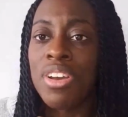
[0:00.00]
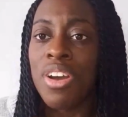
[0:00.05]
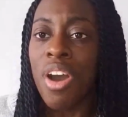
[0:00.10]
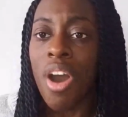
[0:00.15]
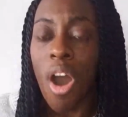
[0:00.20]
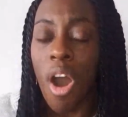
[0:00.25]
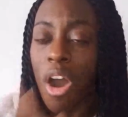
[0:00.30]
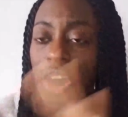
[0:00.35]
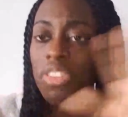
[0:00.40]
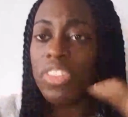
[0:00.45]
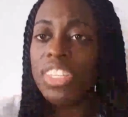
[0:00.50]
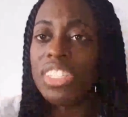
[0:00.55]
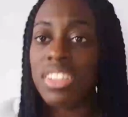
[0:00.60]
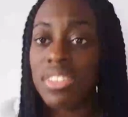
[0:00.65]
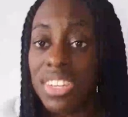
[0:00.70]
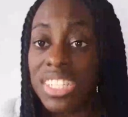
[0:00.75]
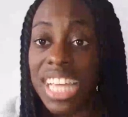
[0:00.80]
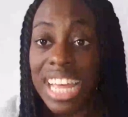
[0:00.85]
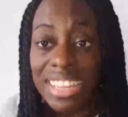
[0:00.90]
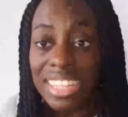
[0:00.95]
all this
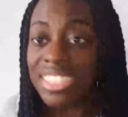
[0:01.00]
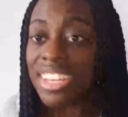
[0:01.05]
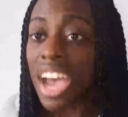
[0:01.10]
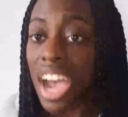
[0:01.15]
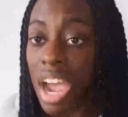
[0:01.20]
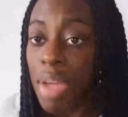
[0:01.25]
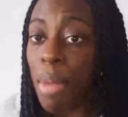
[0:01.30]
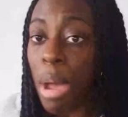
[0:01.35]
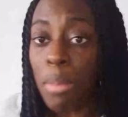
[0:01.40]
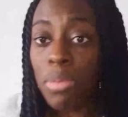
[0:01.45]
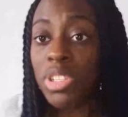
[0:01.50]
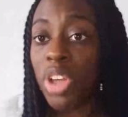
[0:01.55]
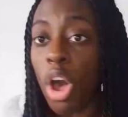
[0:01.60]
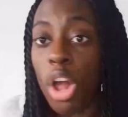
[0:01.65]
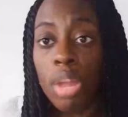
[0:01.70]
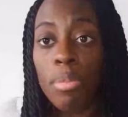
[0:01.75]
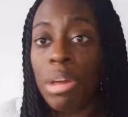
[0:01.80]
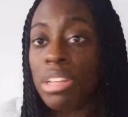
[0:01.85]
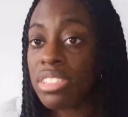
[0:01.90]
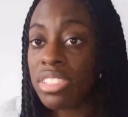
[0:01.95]
stuff because at the time I was
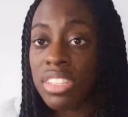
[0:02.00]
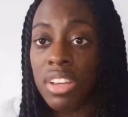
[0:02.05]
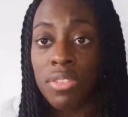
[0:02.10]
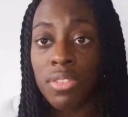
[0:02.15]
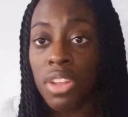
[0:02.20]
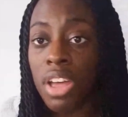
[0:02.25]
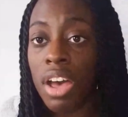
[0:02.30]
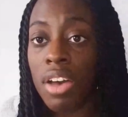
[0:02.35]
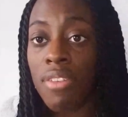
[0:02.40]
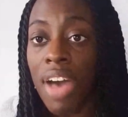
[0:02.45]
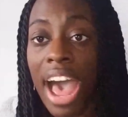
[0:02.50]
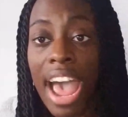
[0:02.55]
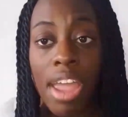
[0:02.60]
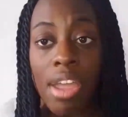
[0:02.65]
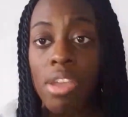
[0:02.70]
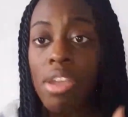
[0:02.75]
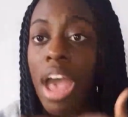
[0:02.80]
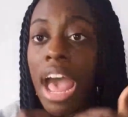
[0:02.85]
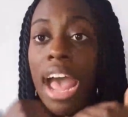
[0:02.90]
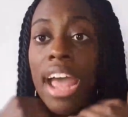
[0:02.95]
all about the self-love.
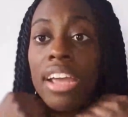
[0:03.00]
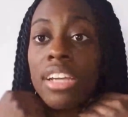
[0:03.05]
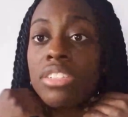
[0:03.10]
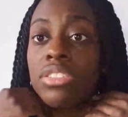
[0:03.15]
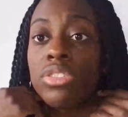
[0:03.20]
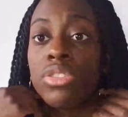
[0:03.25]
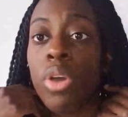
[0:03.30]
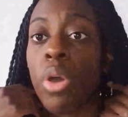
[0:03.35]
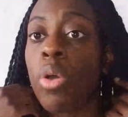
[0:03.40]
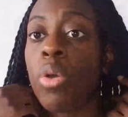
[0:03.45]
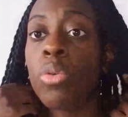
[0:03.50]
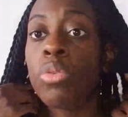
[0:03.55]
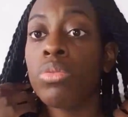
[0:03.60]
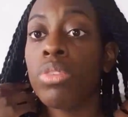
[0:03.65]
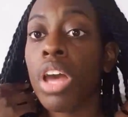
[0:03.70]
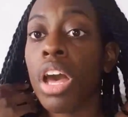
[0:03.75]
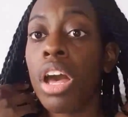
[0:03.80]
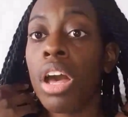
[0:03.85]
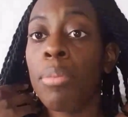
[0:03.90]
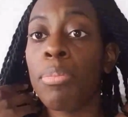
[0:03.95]
I don't
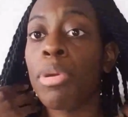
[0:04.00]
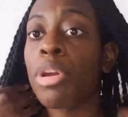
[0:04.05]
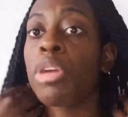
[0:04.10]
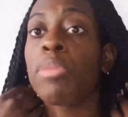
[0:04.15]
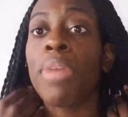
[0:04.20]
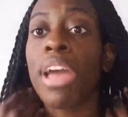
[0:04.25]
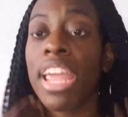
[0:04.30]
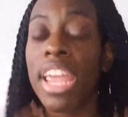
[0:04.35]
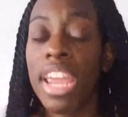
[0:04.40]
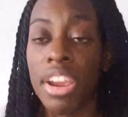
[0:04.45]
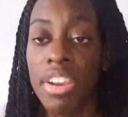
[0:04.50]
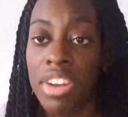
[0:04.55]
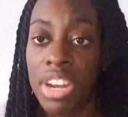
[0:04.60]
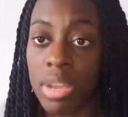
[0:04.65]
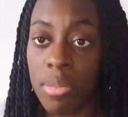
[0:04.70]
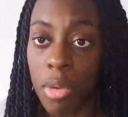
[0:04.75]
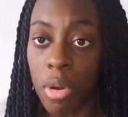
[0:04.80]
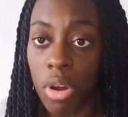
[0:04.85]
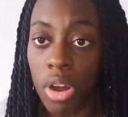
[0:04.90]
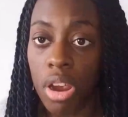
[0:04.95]
perm my hair
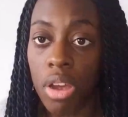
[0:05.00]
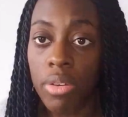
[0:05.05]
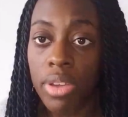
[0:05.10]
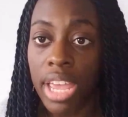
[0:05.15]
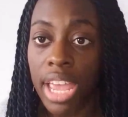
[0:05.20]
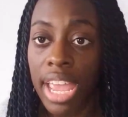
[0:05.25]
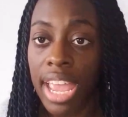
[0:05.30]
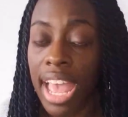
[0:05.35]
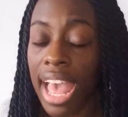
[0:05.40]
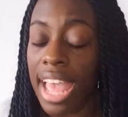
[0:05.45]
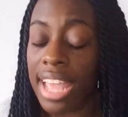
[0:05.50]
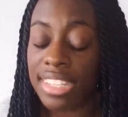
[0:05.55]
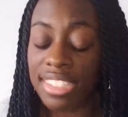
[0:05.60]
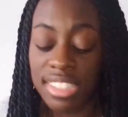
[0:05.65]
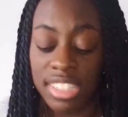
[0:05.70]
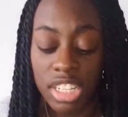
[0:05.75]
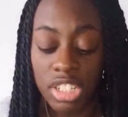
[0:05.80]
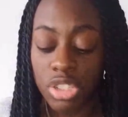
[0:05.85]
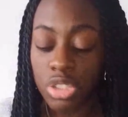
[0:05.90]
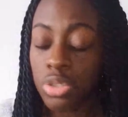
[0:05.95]
anymore. Okay, I
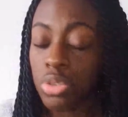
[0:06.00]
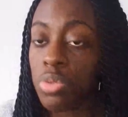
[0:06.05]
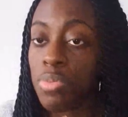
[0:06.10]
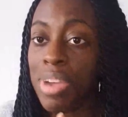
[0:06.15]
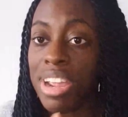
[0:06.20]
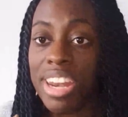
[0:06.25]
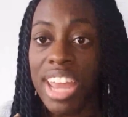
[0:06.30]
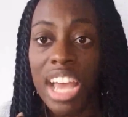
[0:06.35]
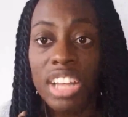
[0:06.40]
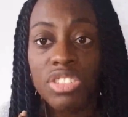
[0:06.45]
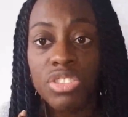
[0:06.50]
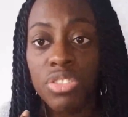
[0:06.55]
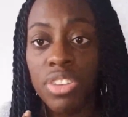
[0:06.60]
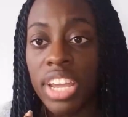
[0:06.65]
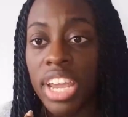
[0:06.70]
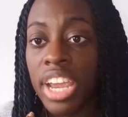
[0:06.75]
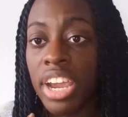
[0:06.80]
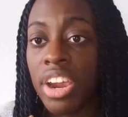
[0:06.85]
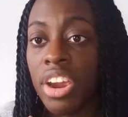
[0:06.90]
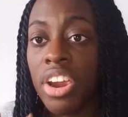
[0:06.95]
stick to my natural
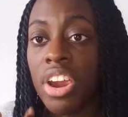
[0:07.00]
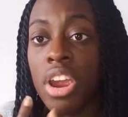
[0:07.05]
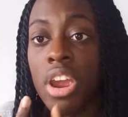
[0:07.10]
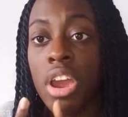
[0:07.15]
hair,